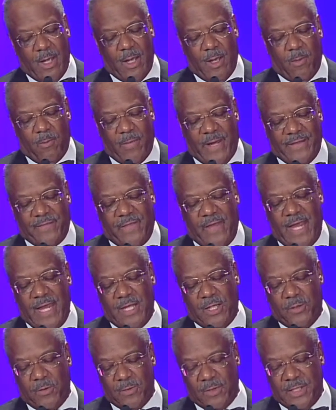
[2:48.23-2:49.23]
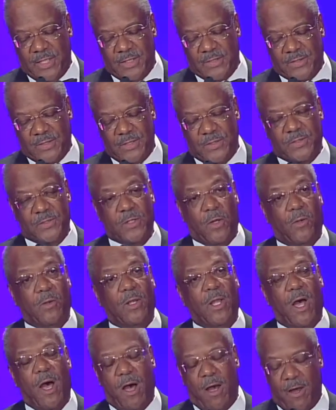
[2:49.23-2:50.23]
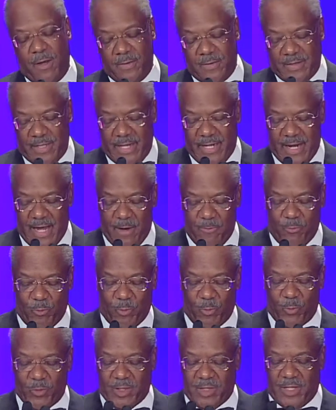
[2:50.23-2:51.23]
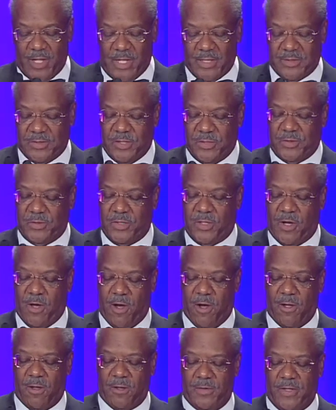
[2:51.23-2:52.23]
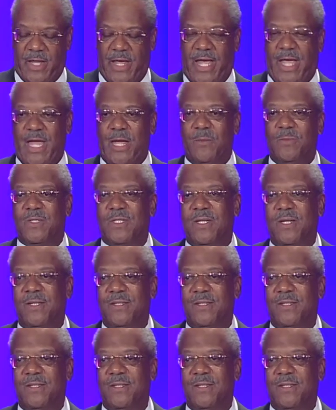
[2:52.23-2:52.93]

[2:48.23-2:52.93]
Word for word: My thank you list is so long that I'm reluctant to call names,